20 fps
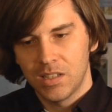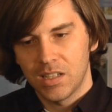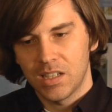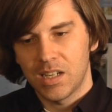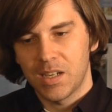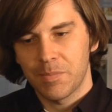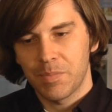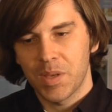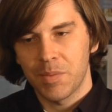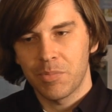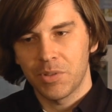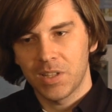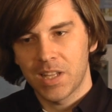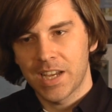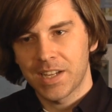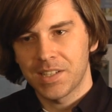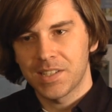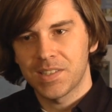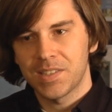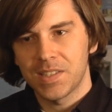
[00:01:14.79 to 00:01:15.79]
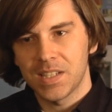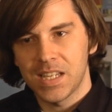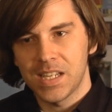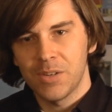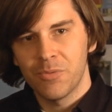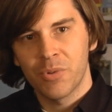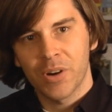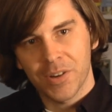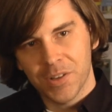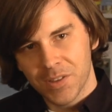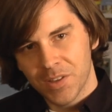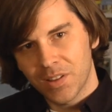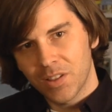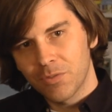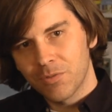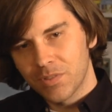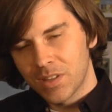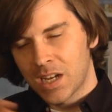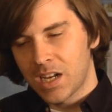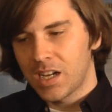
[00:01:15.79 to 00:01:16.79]
Uh, people like to see where the
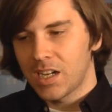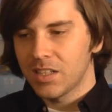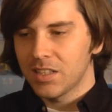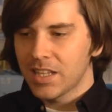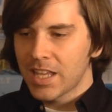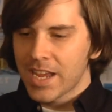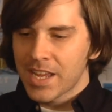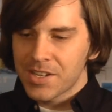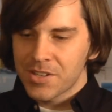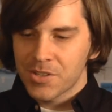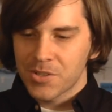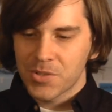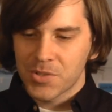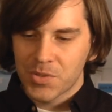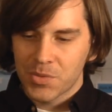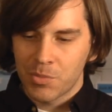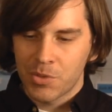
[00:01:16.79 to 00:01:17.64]
uh, landers